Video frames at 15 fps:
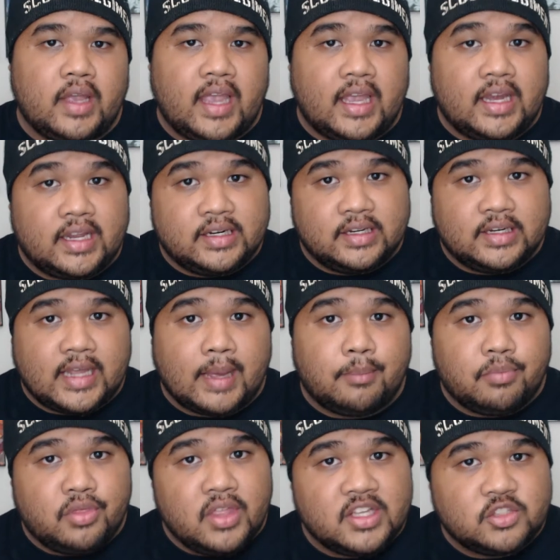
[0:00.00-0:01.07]
ahead and
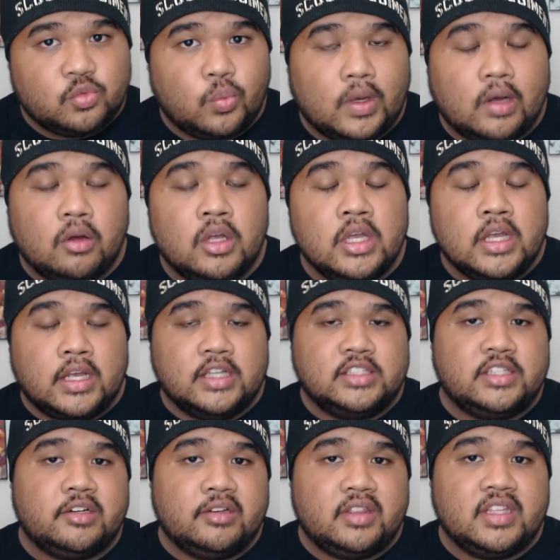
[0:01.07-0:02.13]
adapt this well,
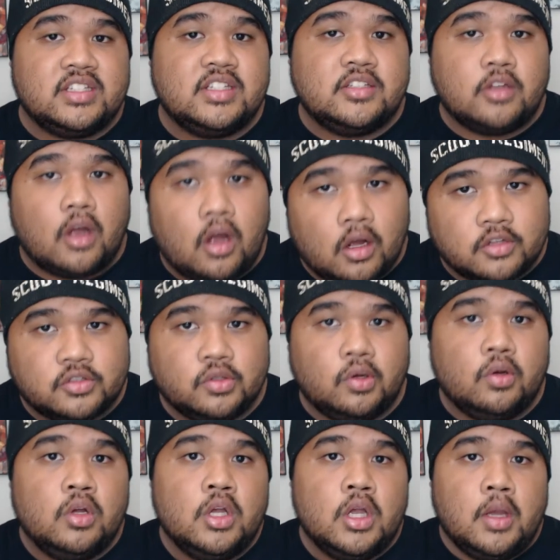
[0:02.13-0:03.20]
considering this is
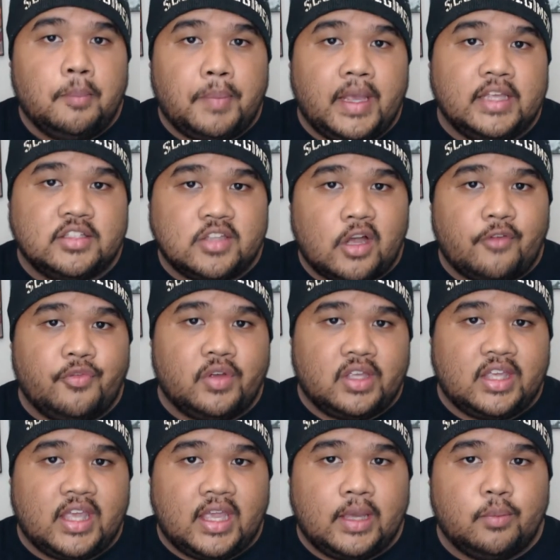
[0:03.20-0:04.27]
also based off a
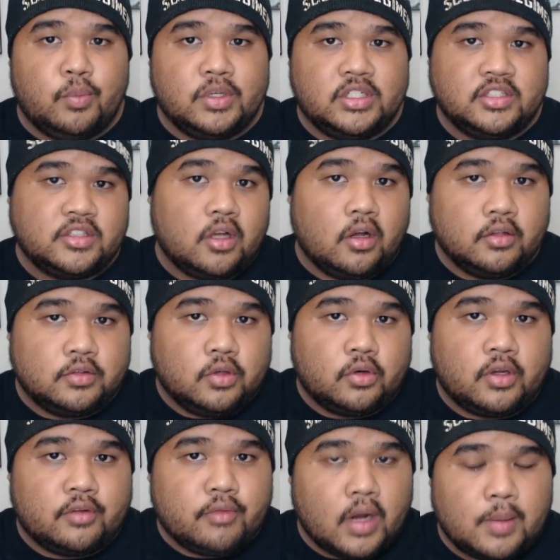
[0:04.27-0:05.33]
game which is called
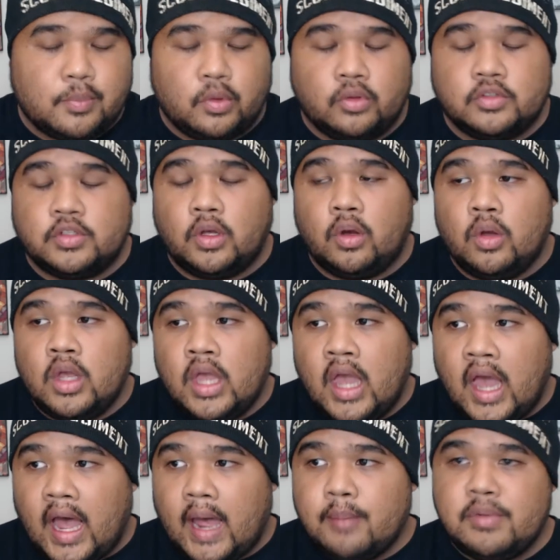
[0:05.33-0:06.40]
Touken Ranbu. So
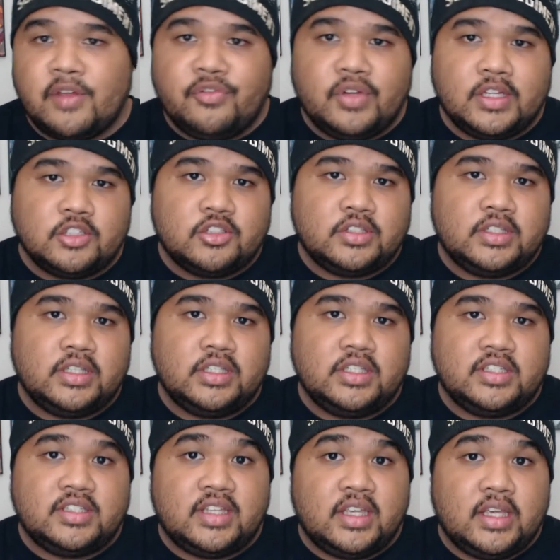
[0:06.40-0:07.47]
I'm definitely interested to
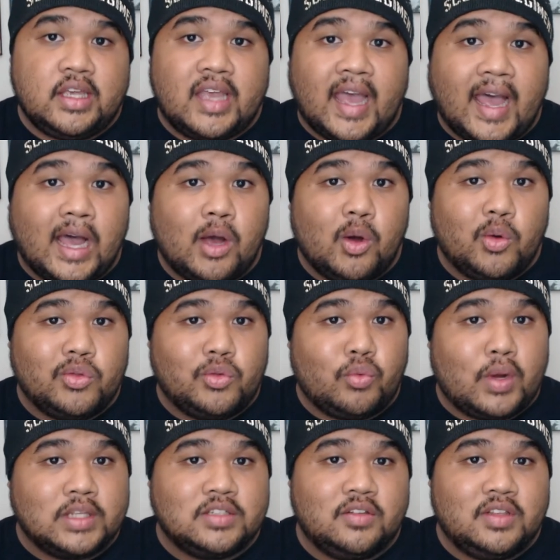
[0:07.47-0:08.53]
see how the
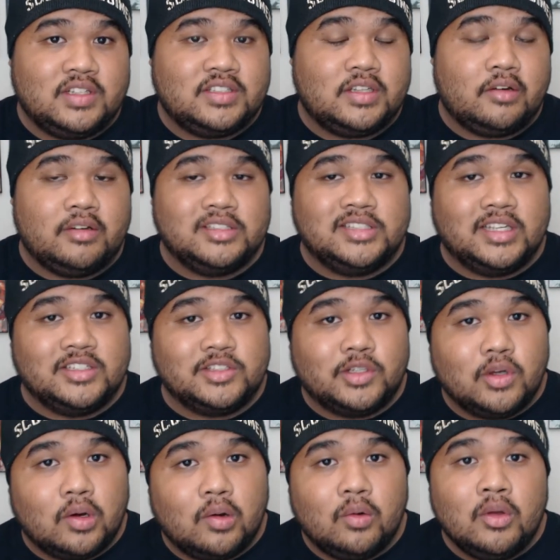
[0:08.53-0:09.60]
rest of the series does
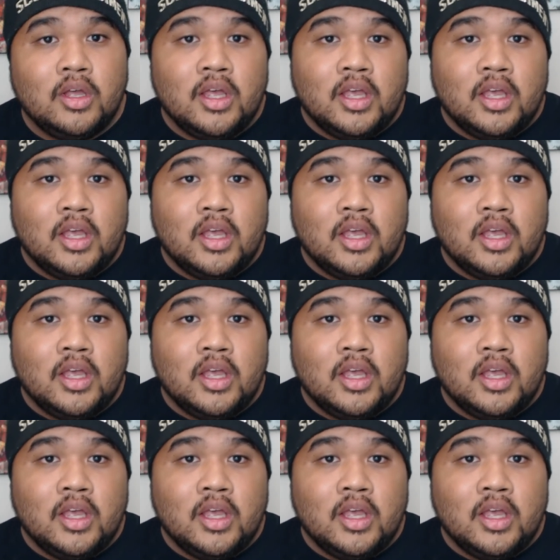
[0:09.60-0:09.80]
go.